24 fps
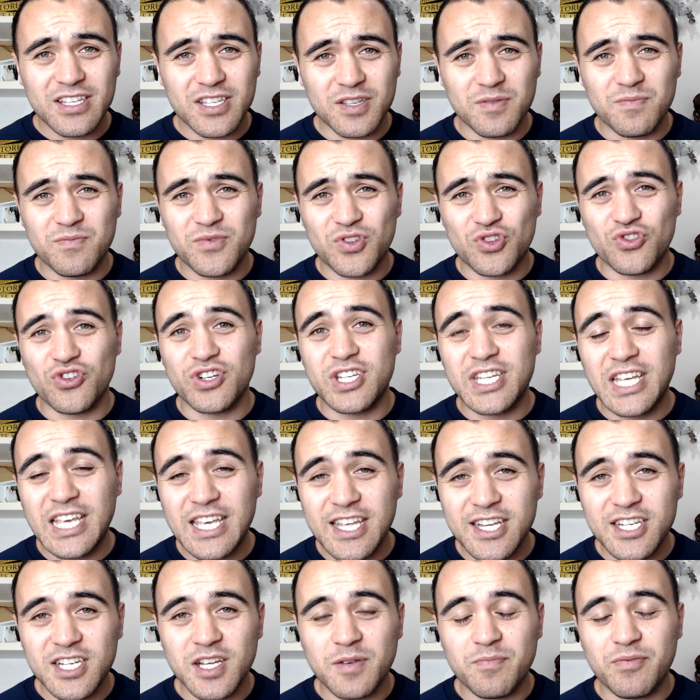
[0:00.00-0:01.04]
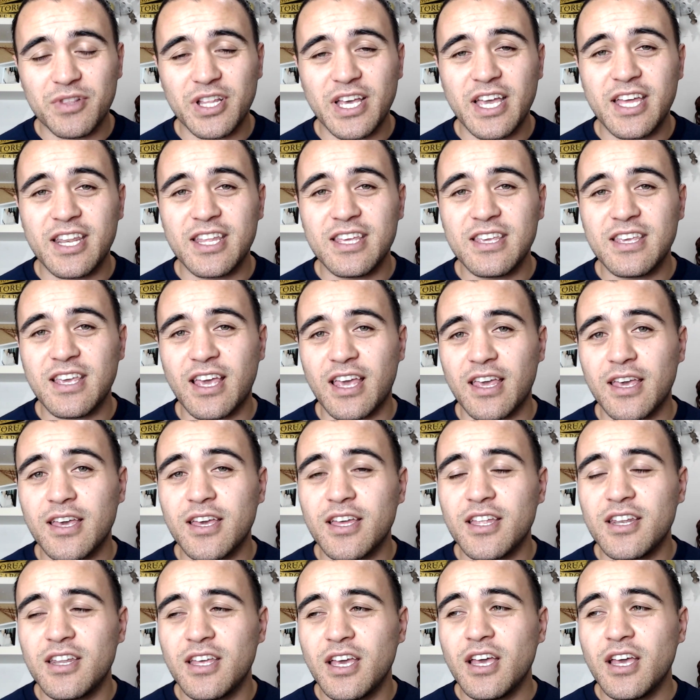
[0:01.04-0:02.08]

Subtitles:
some strategic planning, and